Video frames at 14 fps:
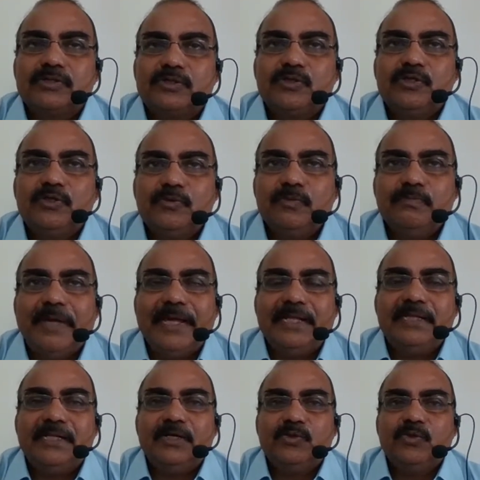So to
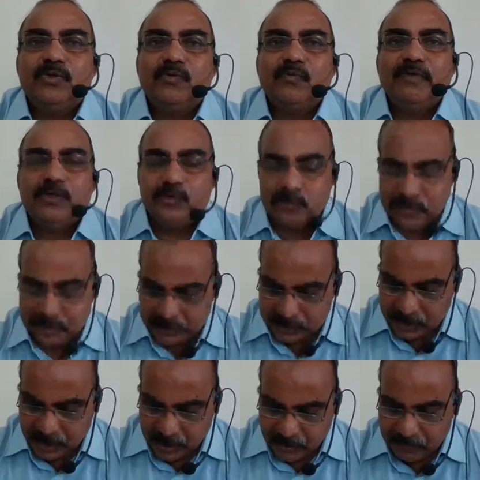make that hook, we use this
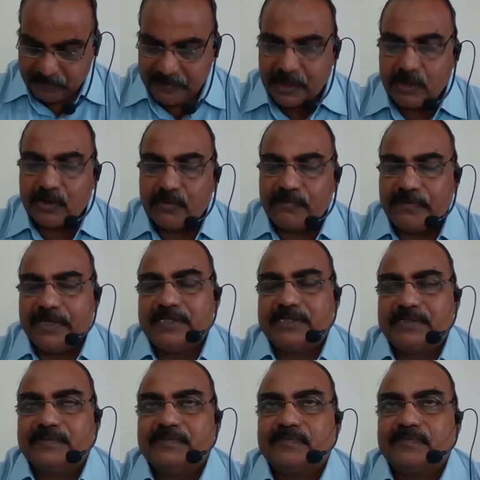figure of eight.